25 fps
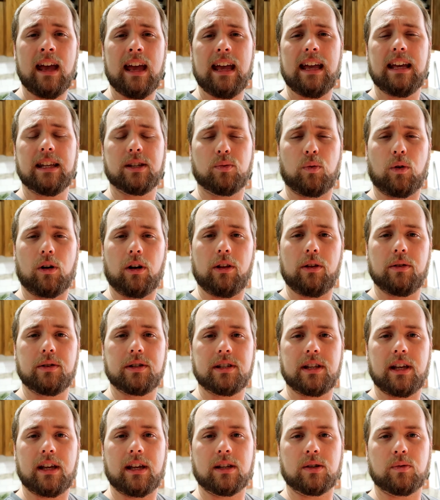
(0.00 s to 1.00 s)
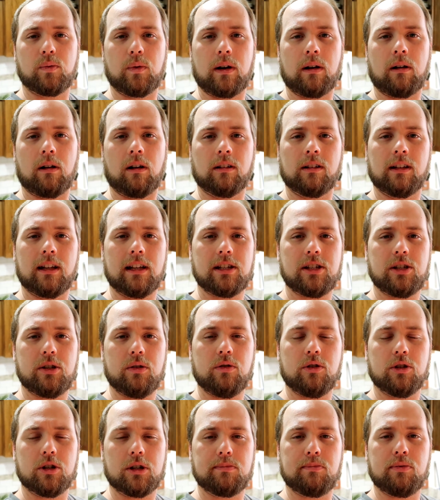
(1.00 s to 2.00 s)
It's one of those things where unless
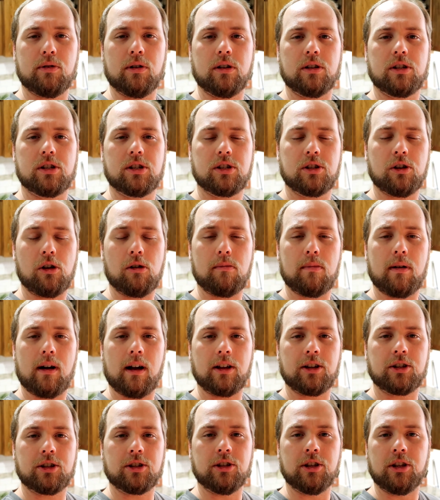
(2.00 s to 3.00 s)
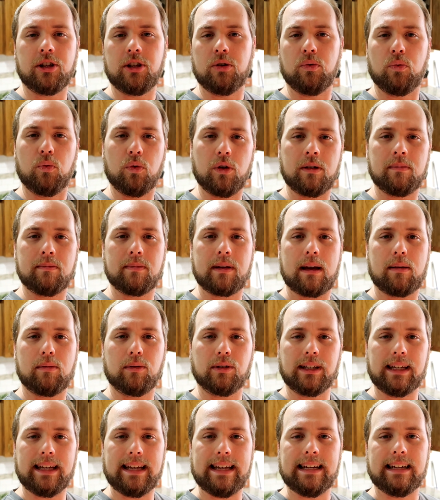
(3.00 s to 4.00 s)
you just put so much that you wouldn't be
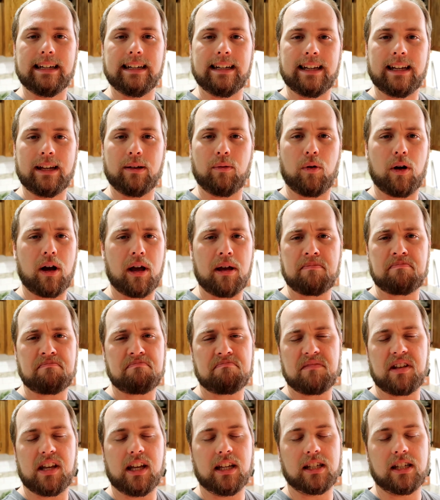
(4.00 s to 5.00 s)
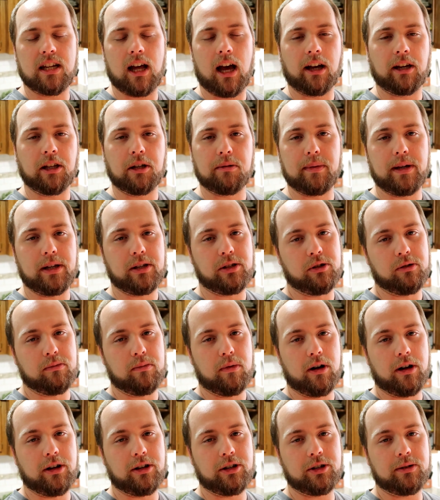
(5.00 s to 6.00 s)
able to eat it anyway, it's not going to be too
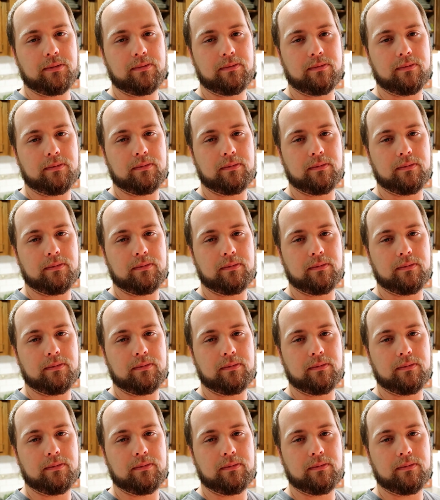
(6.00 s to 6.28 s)
much.